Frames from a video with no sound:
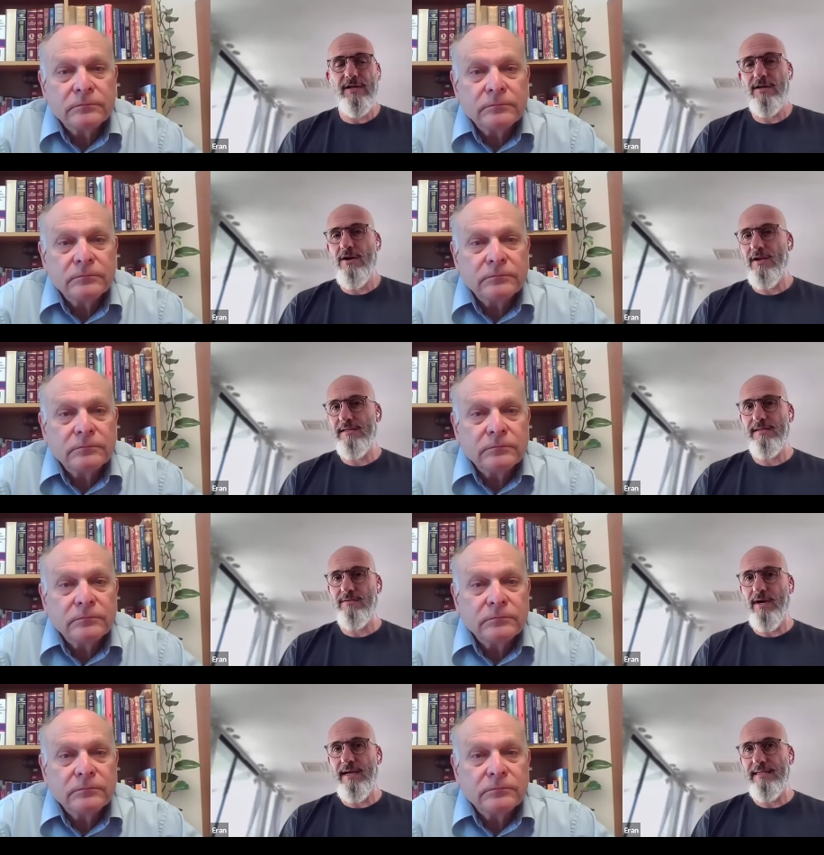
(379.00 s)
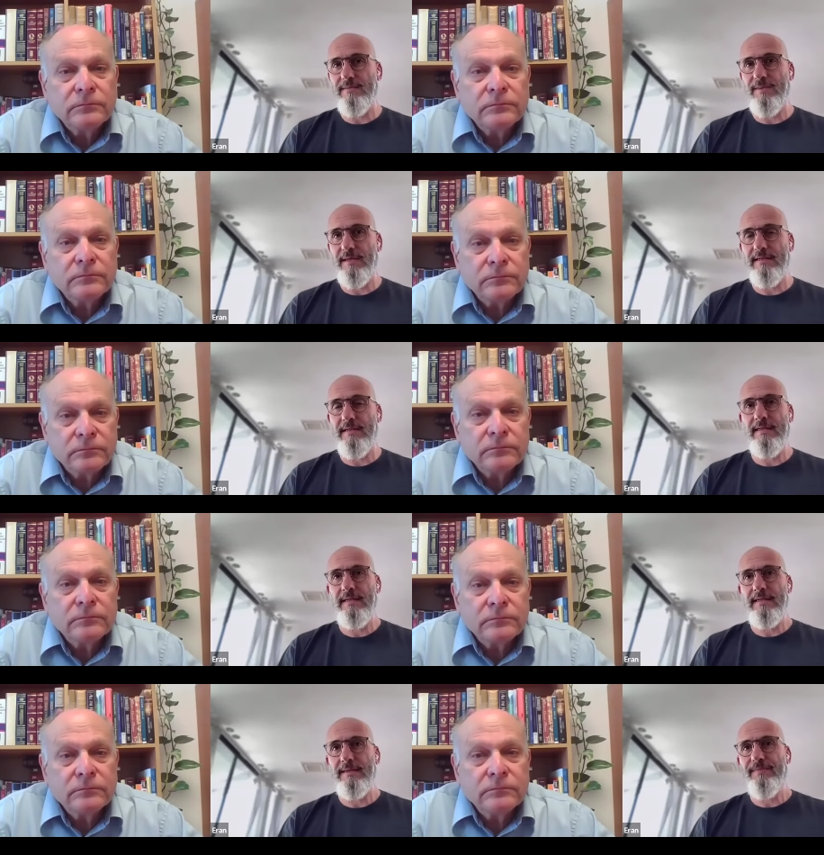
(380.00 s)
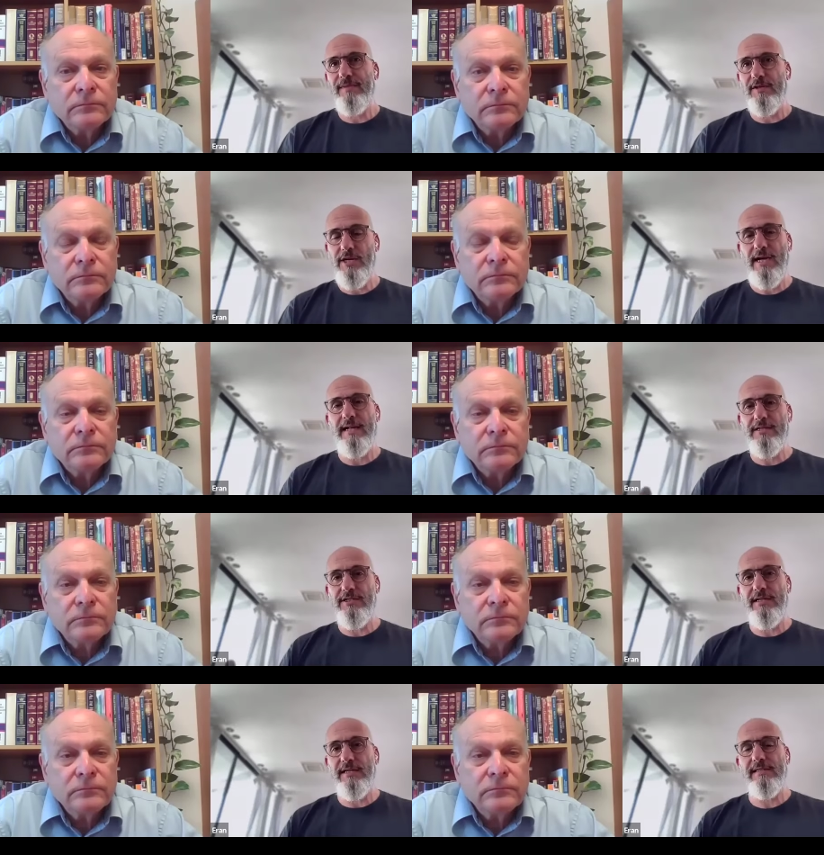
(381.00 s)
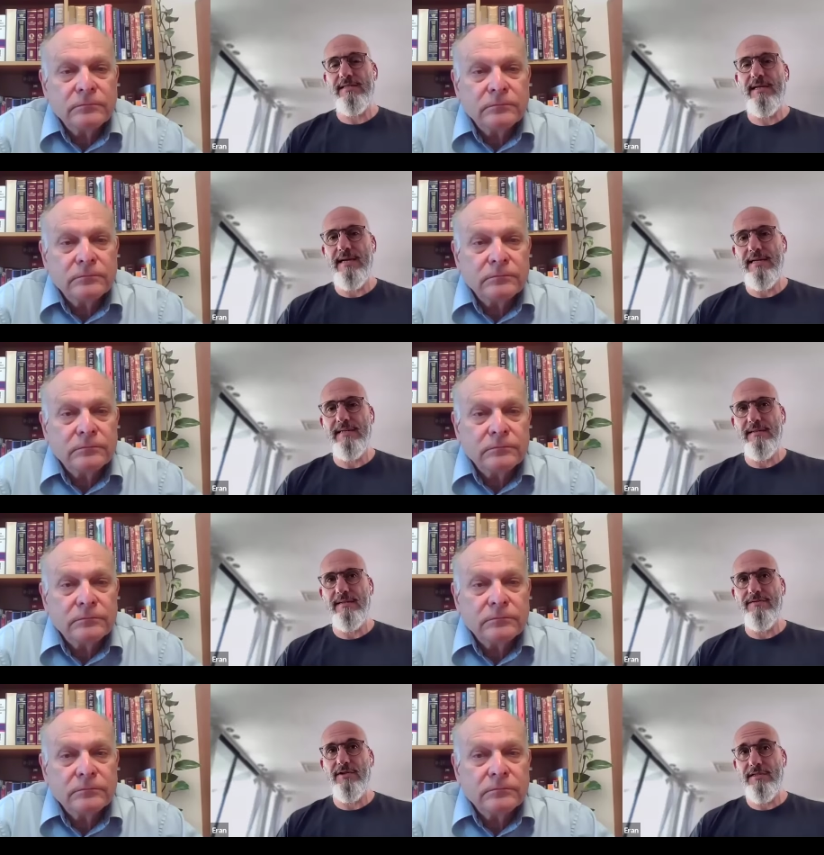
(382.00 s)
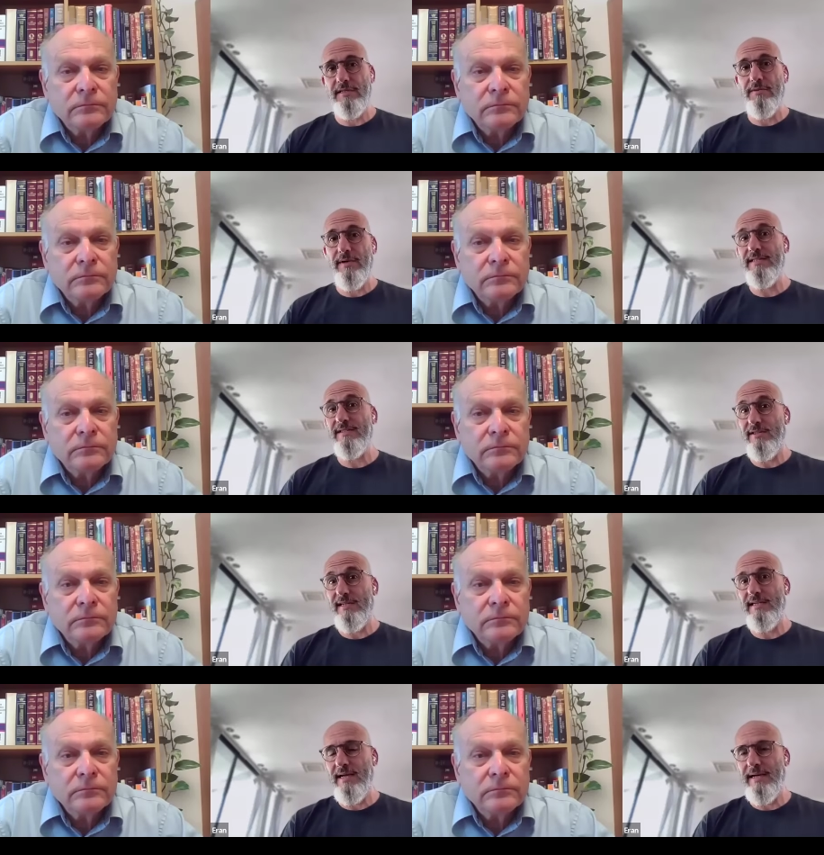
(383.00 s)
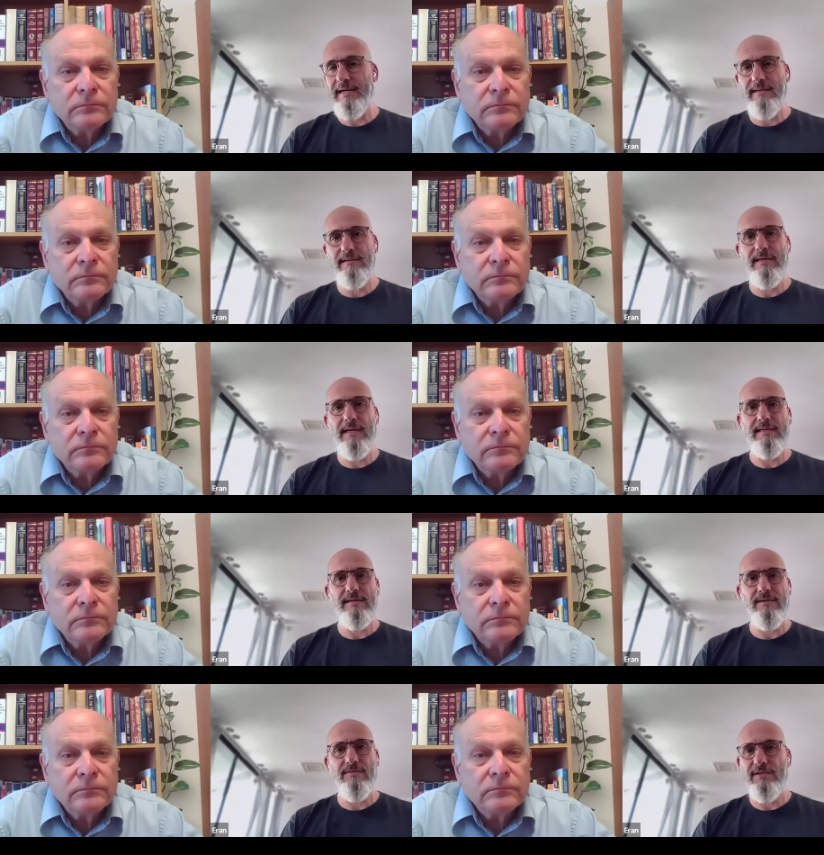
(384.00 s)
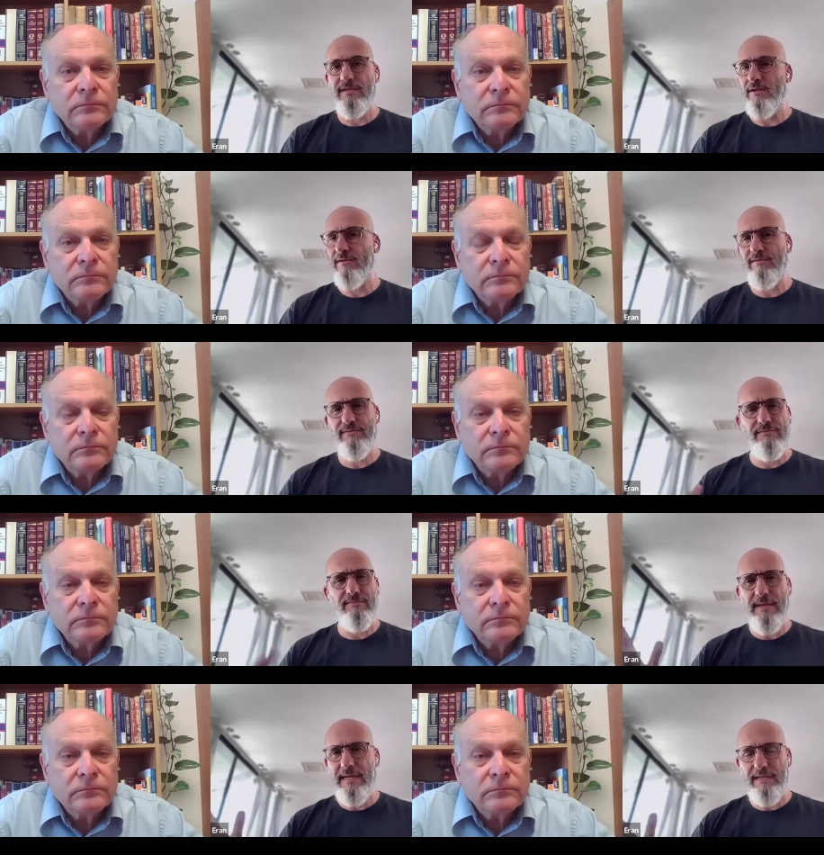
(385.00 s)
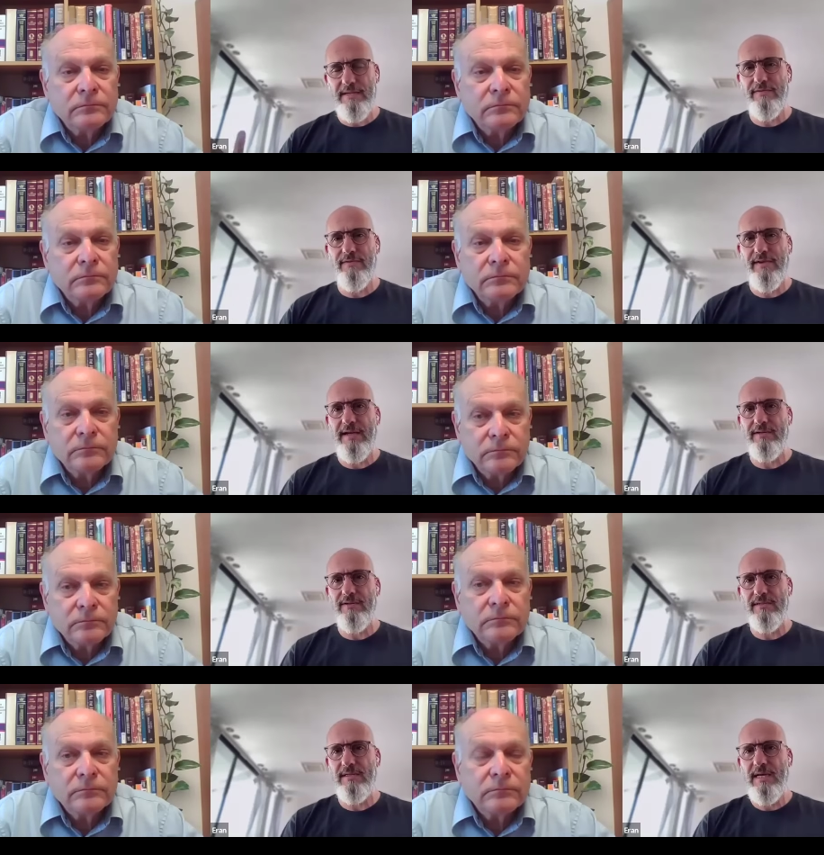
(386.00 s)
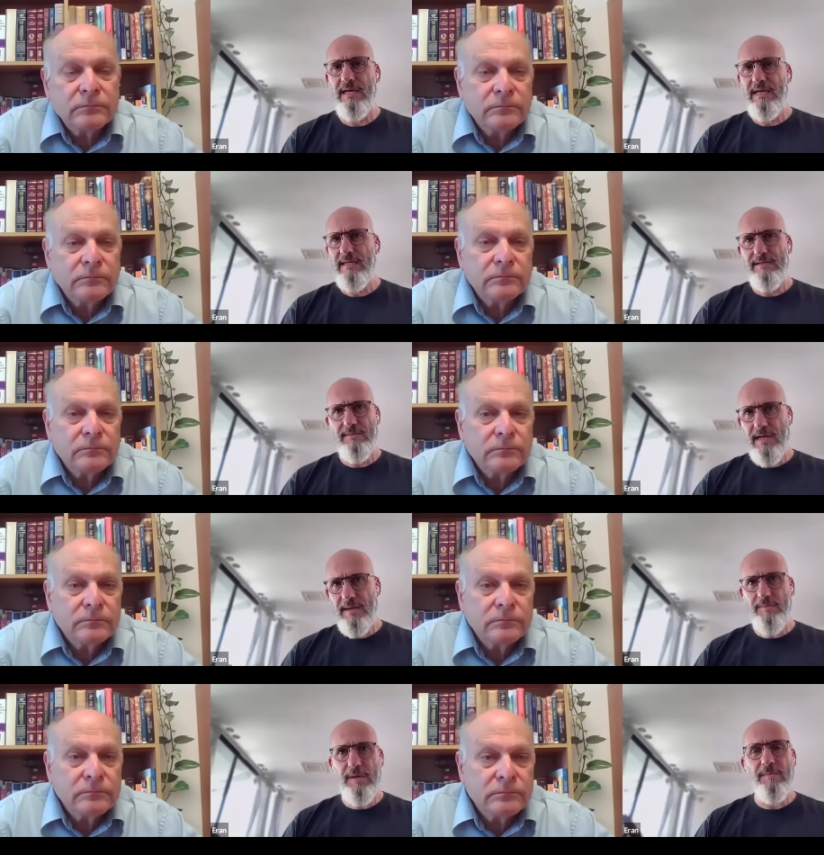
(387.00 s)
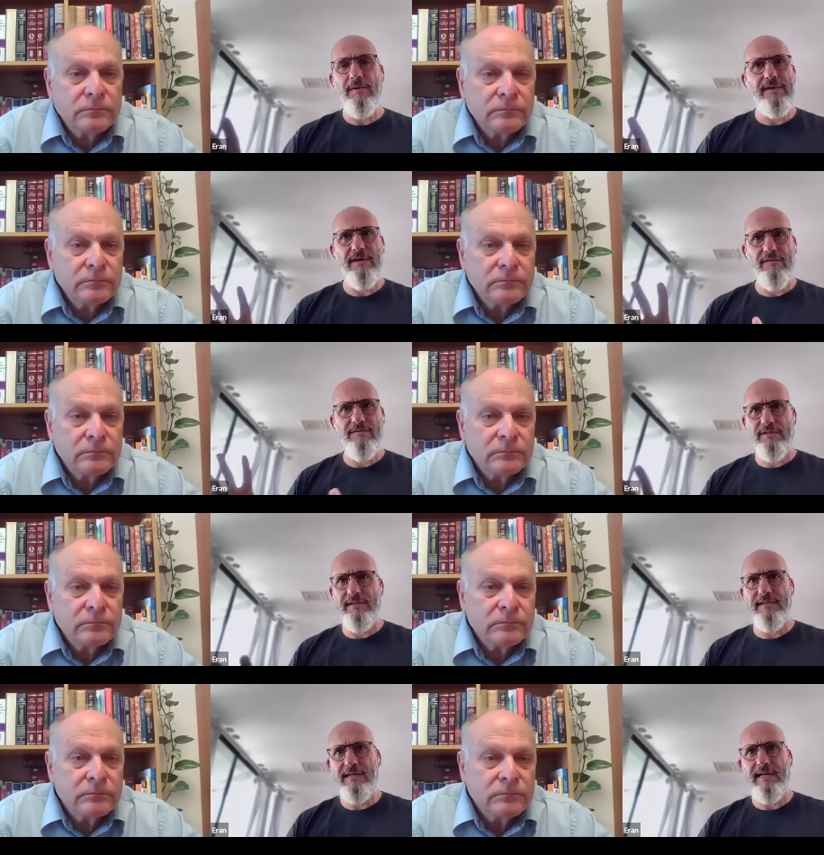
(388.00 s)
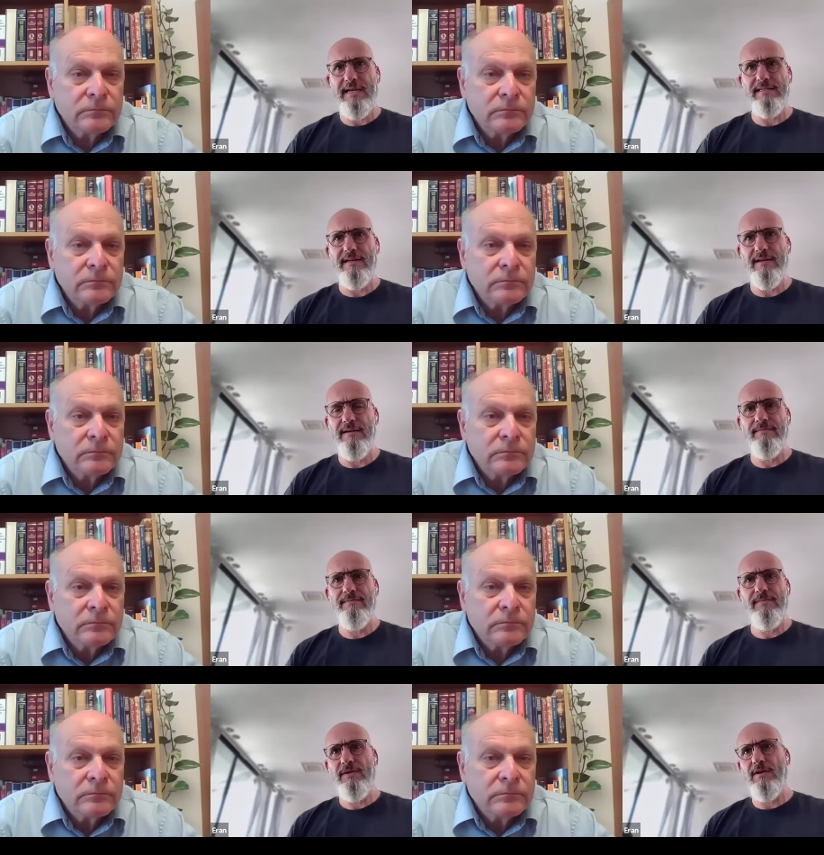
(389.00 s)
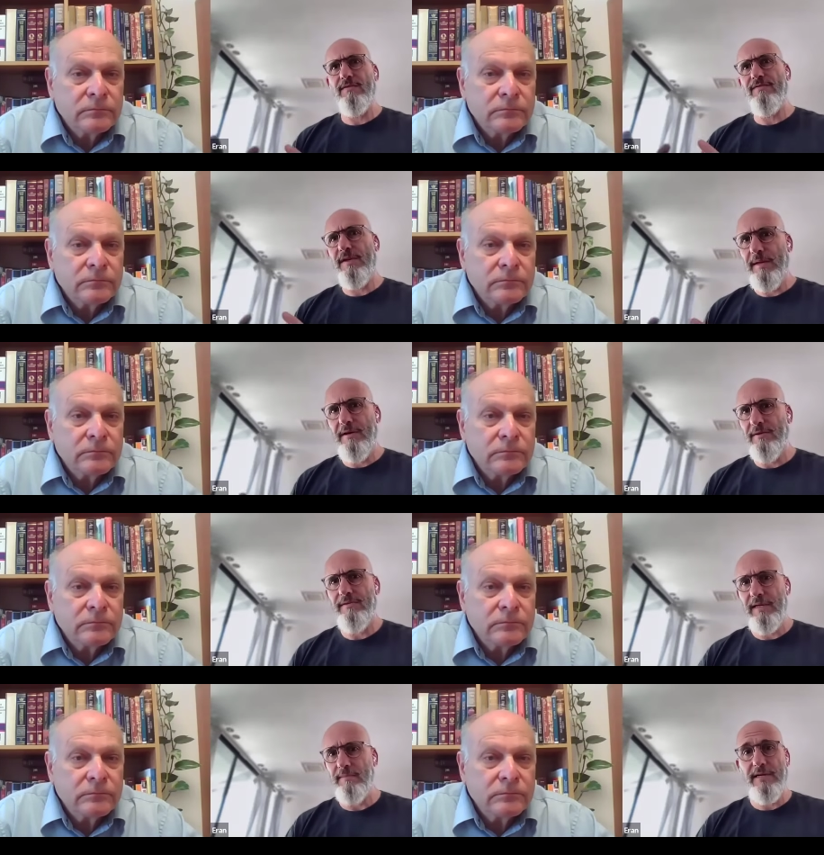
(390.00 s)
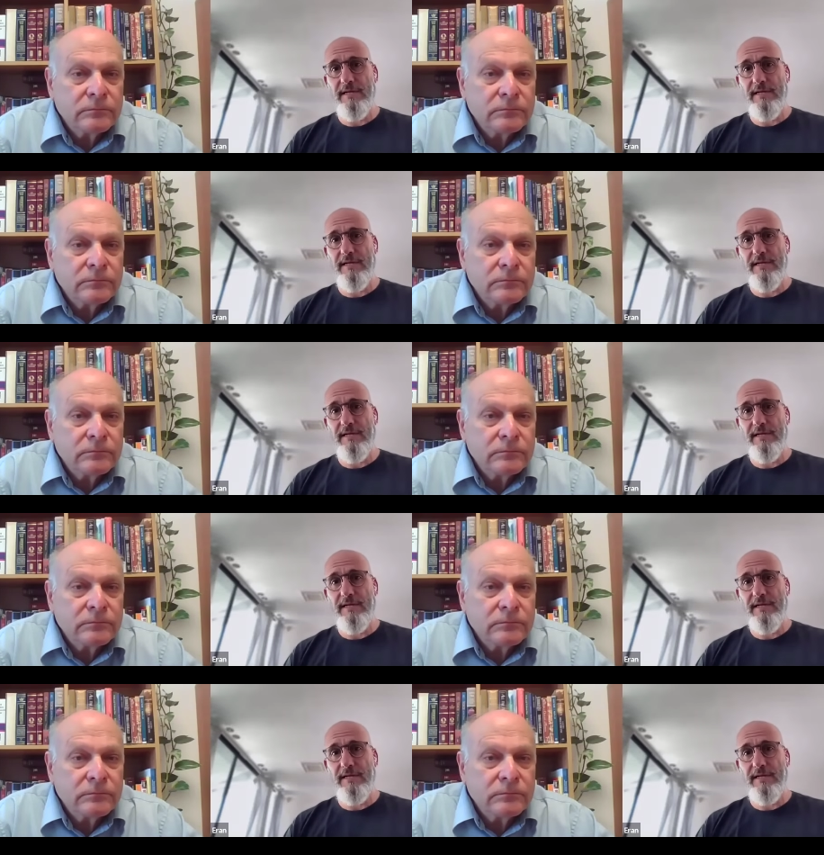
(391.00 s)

Speaker 1: it's on a constant rise, but the challenge is that fertility rates are declining as a result of many different factors. Sometimes people think of fertility as a you know female